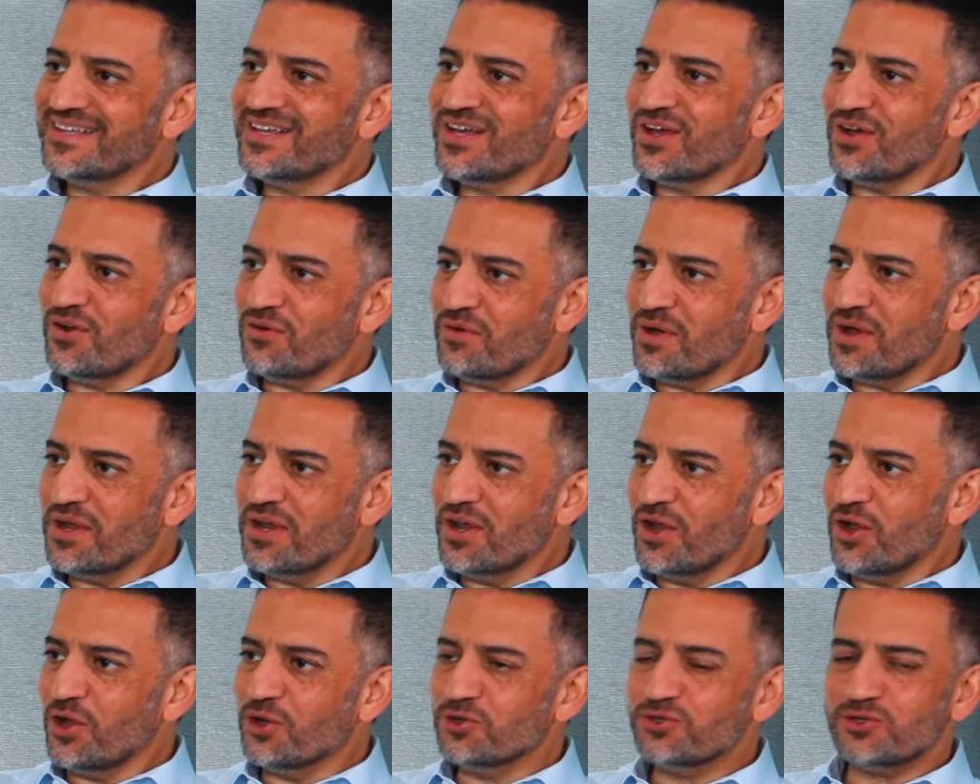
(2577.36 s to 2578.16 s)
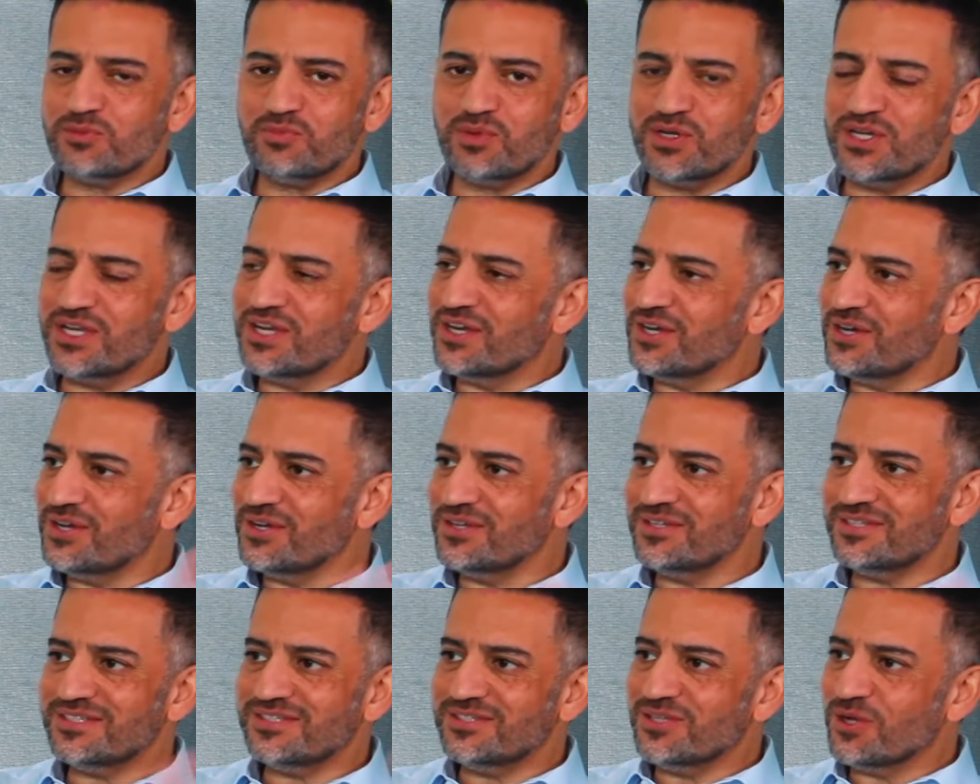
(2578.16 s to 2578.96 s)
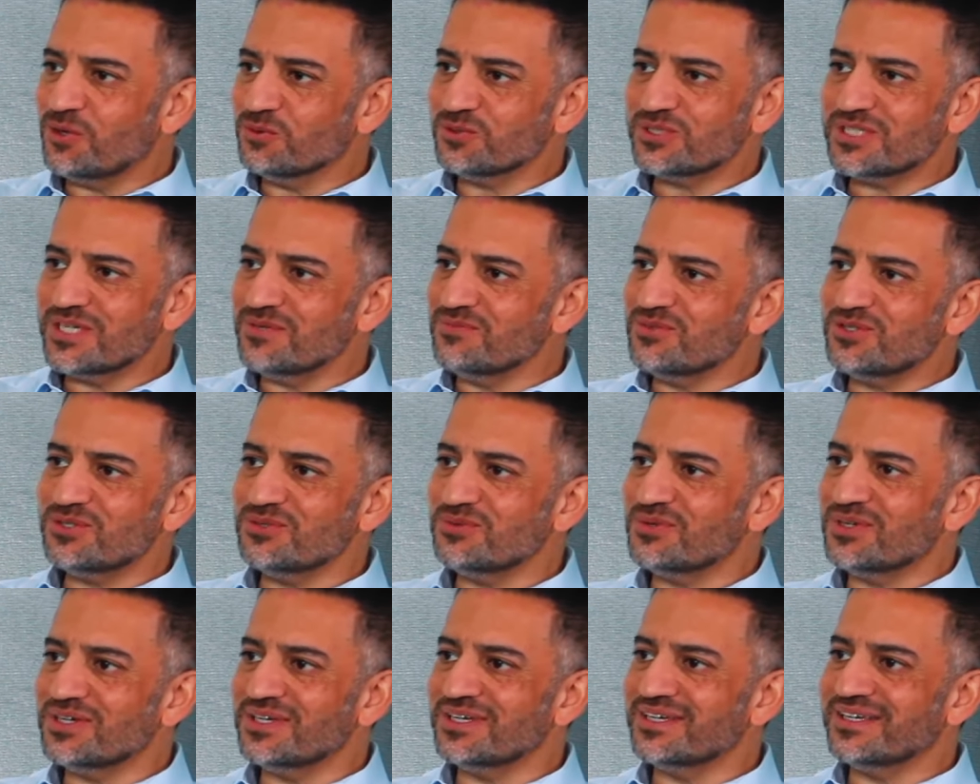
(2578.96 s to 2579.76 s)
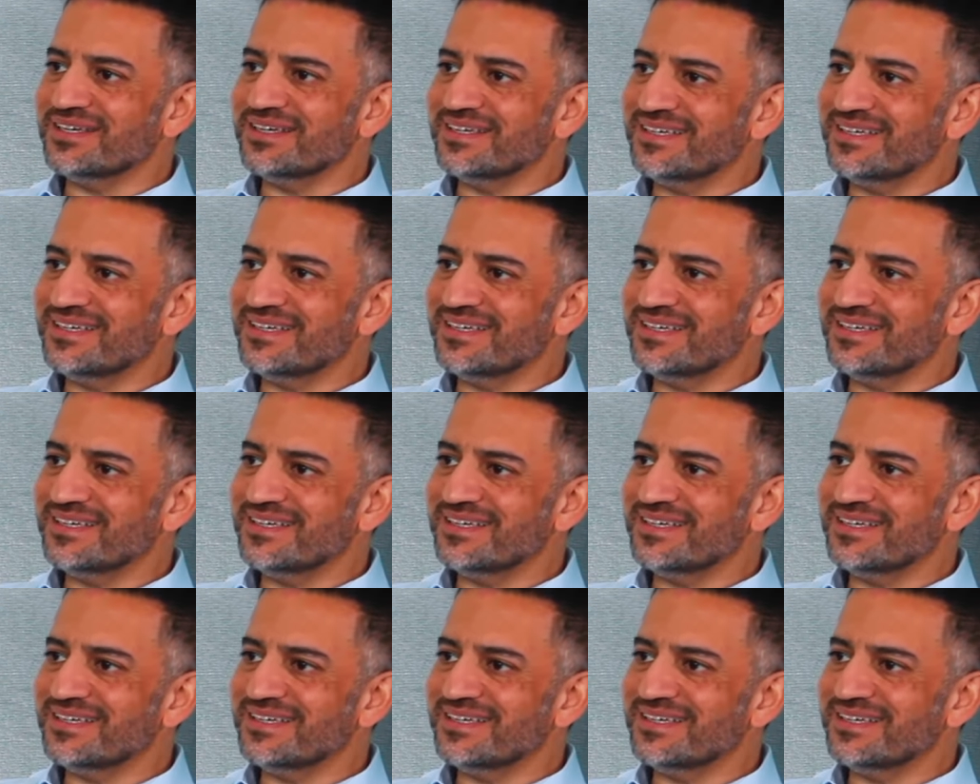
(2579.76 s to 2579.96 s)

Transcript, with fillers: an entrepreneur don't seem to uh, no,